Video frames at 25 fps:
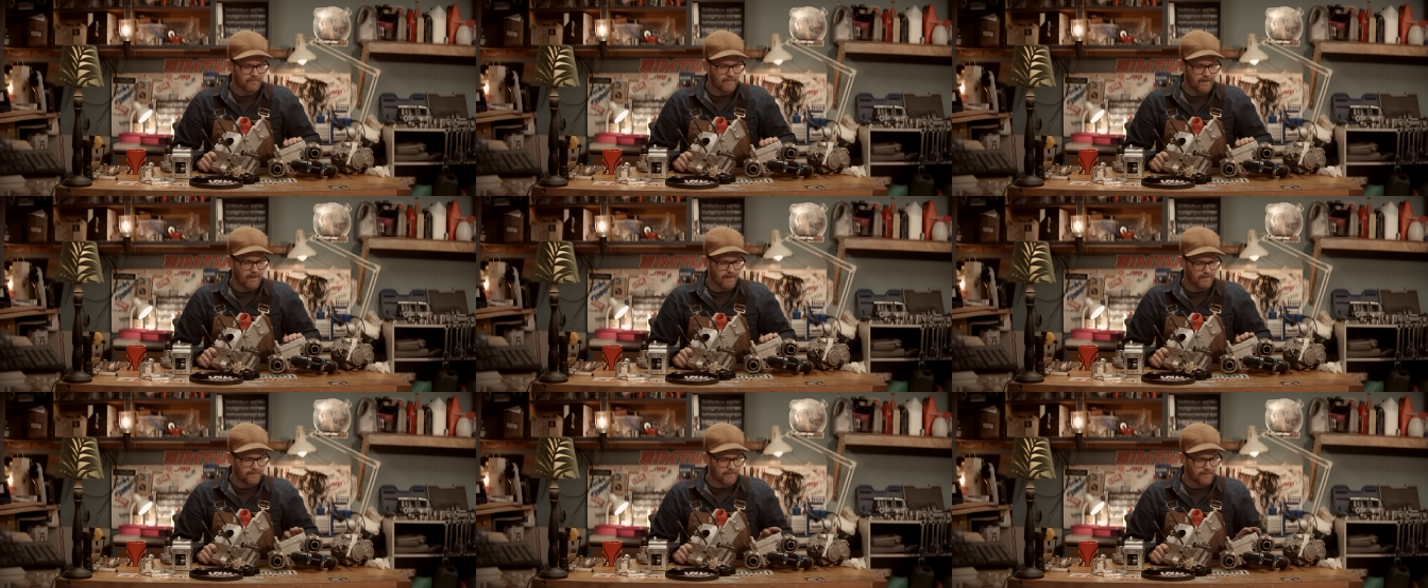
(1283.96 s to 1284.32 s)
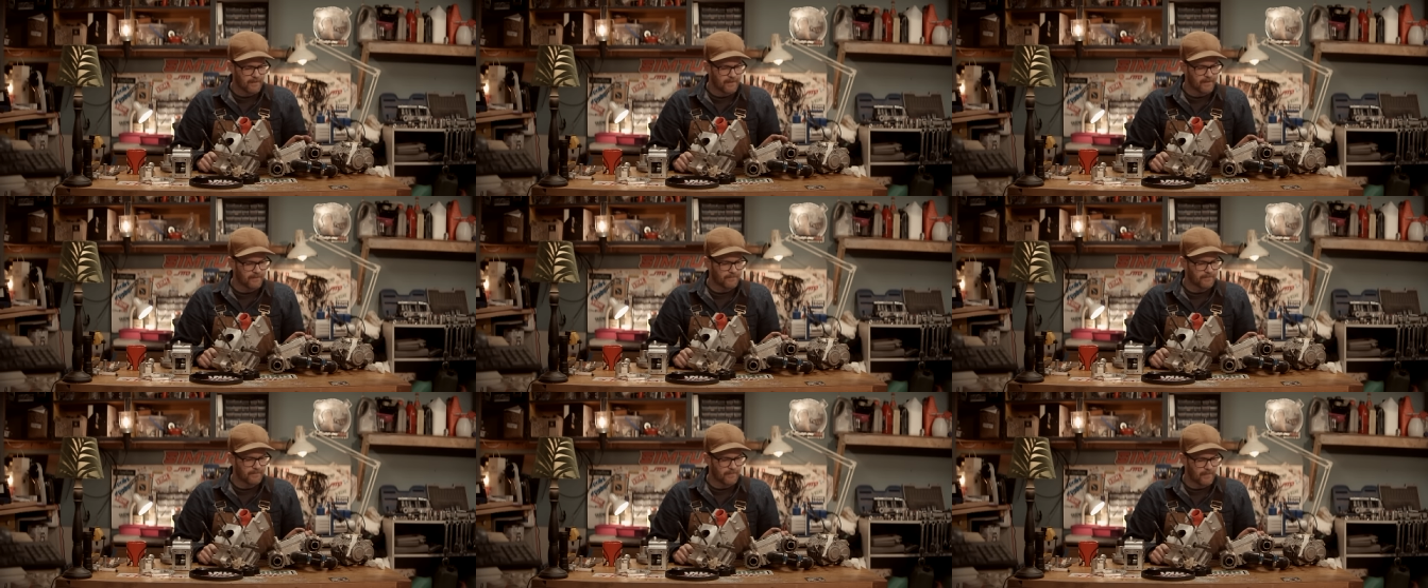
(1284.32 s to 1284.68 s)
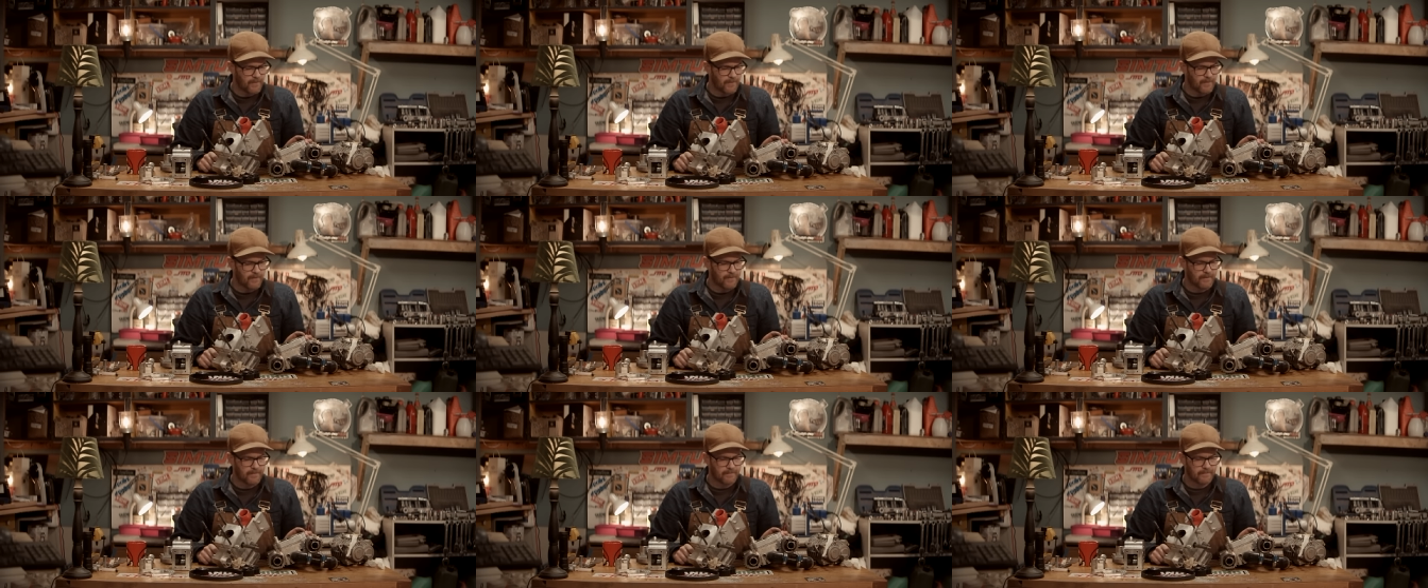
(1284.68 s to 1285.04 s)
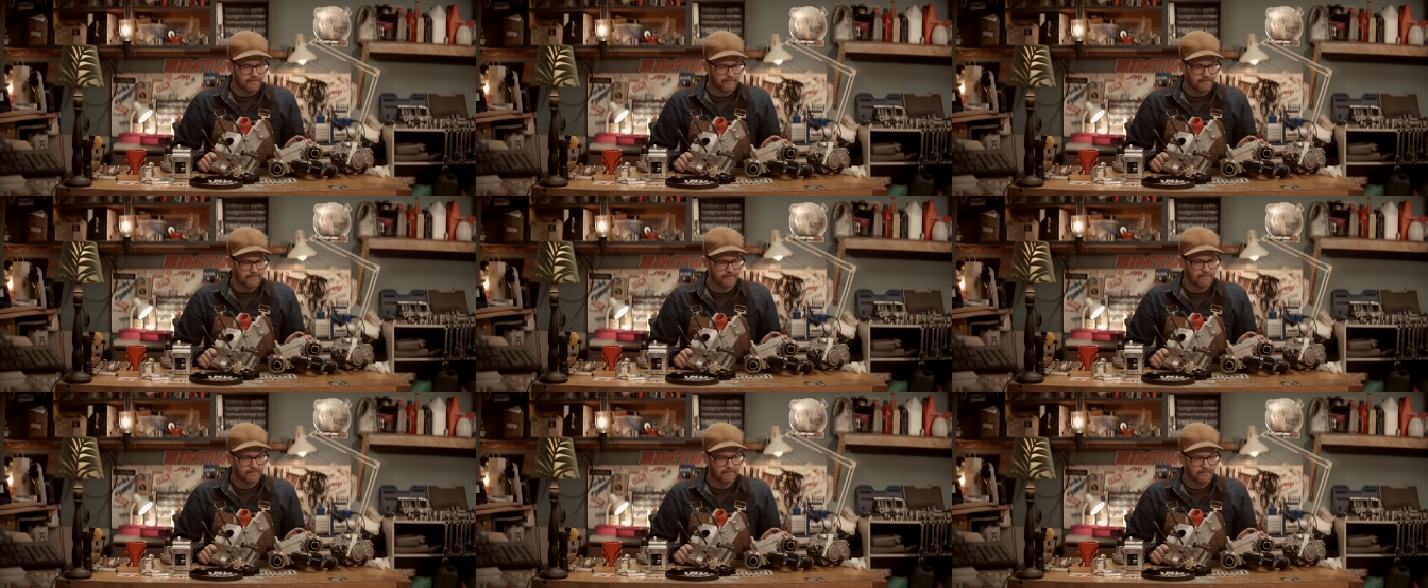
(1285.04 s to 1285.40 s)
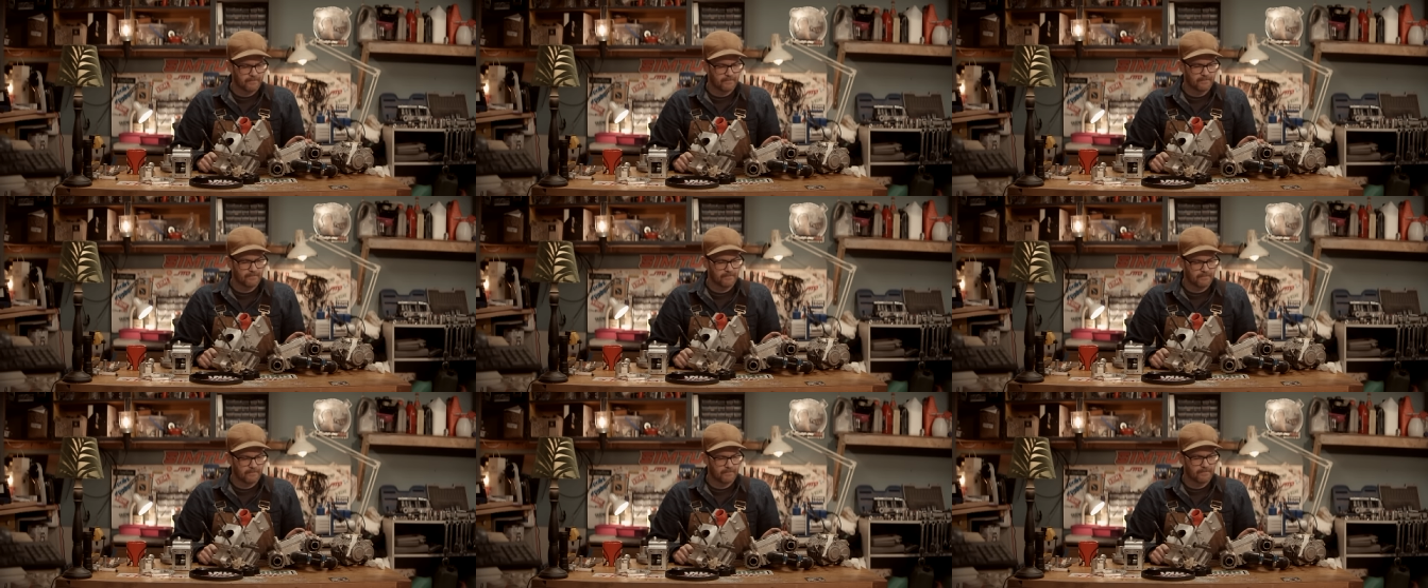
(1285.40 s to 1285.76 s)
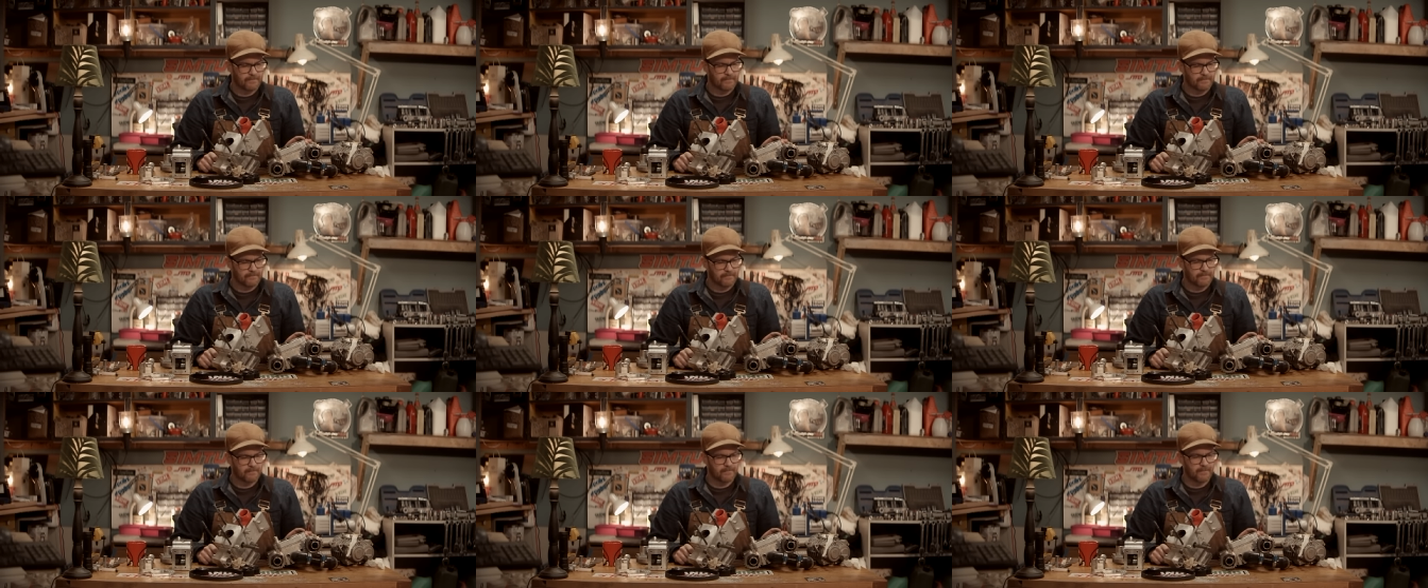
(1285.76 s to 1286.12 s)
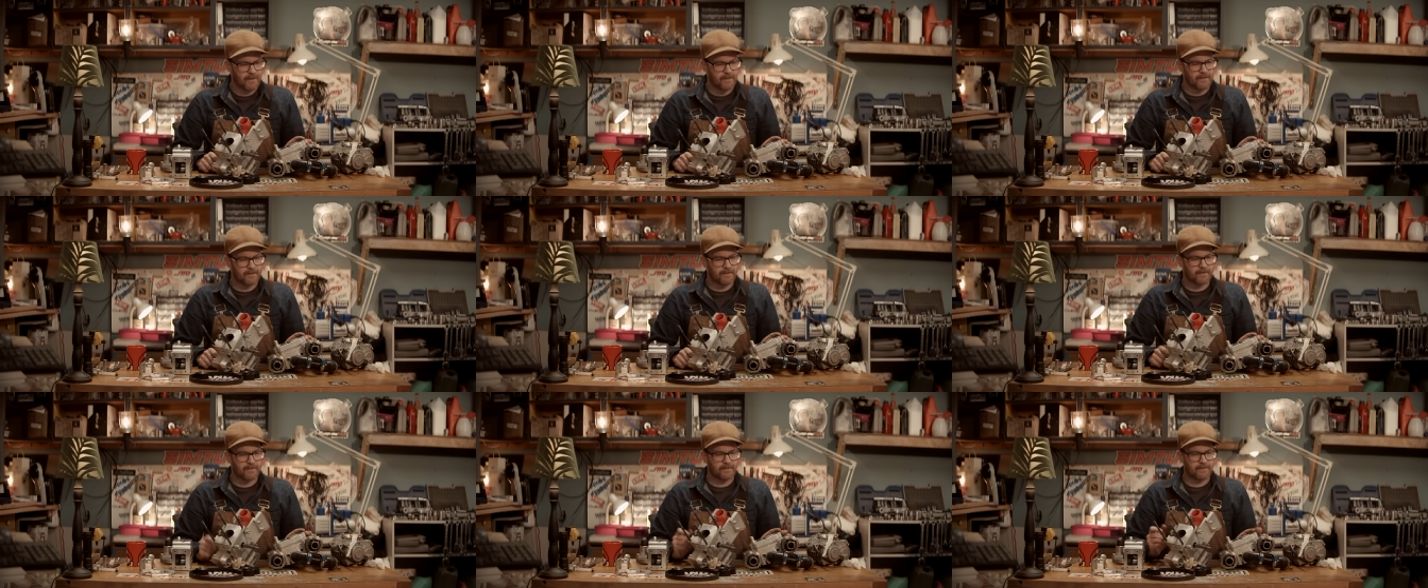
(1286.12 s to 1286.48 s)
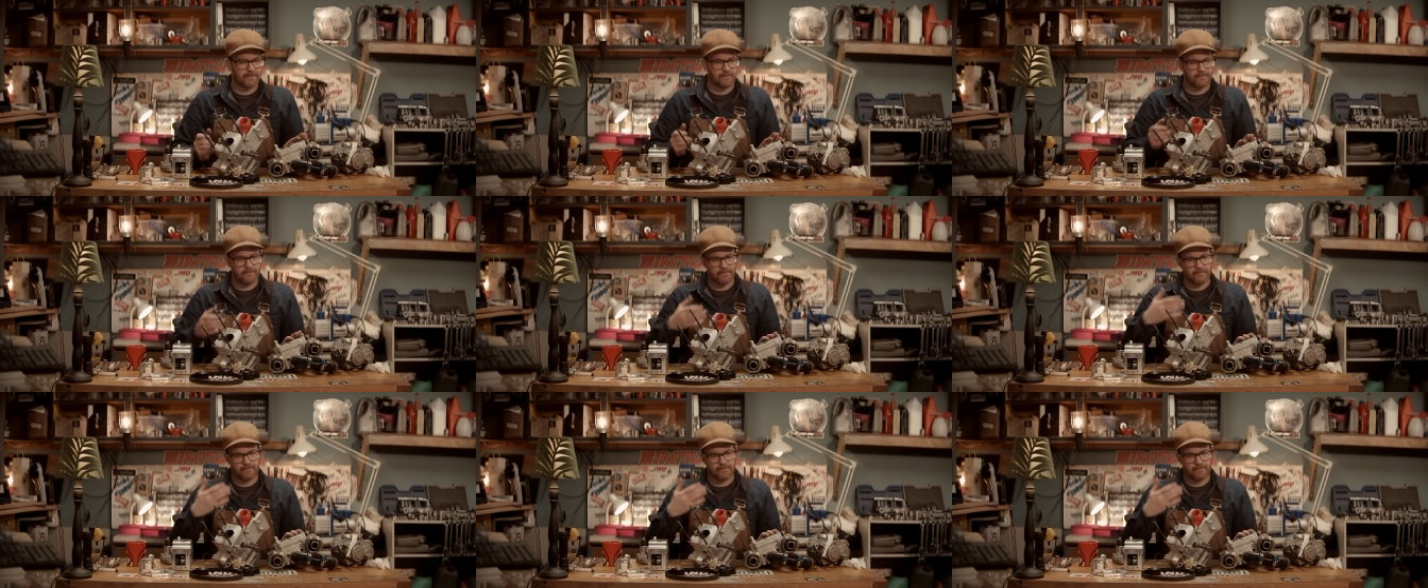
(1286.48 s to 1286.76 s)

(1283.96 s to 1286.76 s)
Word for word: I think for like